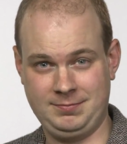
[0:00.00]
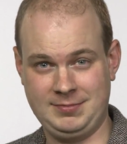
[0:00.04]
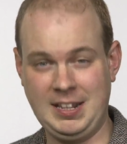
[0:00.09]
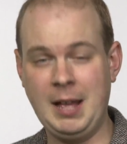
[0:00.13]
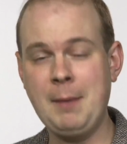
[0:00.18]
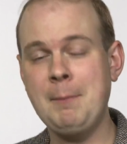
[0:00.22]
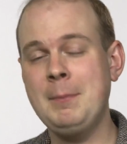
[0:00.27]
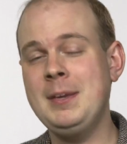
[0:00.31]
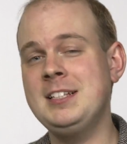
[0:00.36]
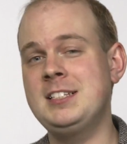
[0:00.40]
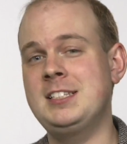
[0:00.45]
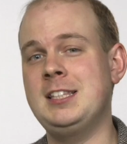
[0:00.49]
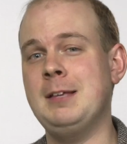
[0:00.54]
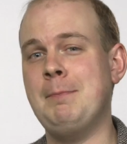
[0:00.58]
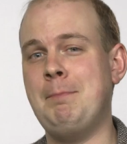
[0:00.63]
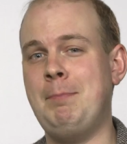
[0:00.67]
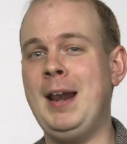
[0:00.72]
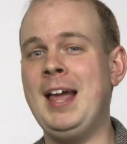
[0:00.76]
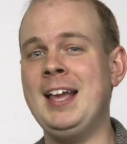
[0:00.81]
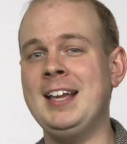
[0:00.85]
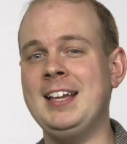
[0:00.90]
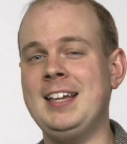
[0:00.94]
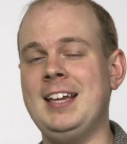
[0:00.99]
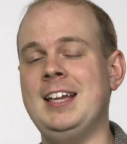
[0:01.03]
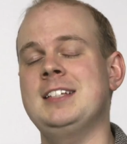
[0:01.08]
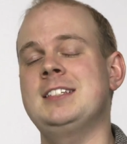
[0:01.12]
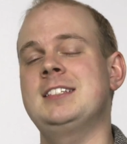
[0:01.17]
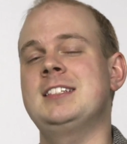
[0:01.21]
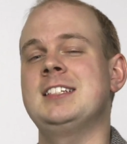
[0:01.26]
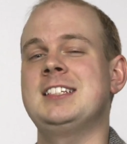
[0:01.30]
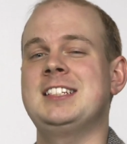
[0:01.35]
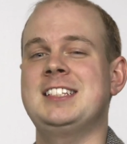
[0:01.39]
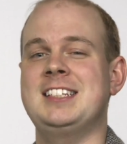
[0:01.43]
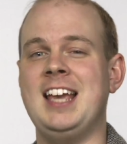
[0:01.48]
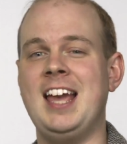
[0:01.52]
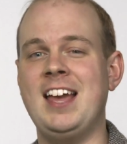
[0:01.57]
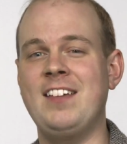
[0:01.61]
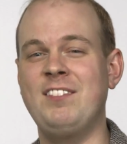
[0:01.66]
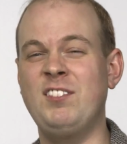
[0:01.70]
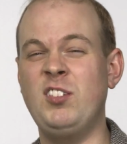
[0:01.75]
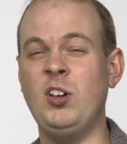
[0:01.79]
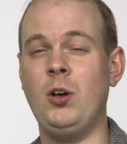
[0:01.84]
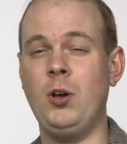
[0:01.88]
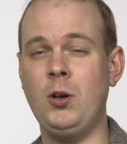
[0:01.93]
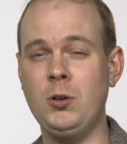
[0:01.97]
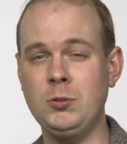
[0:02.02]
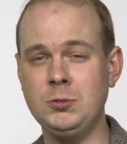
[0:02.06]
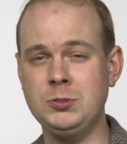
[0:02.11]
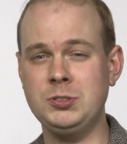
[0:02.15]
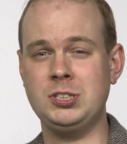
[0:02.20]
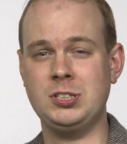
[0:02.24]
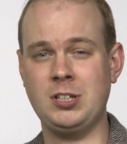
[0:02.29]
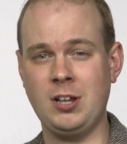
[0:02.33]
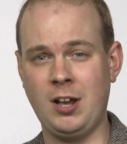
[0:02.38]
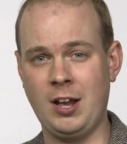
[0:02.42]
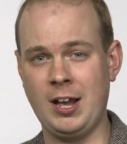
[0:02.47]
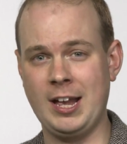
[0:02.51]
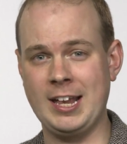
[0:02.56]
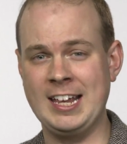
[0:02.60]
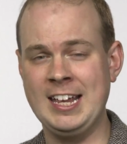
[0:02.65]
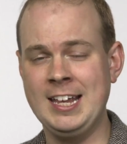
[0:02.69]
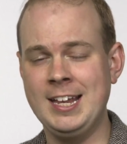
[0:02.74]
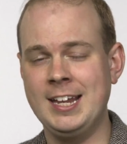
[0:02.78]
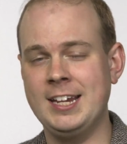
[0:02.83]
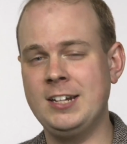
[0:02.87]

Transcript: That means that Planck has to scan the whole sky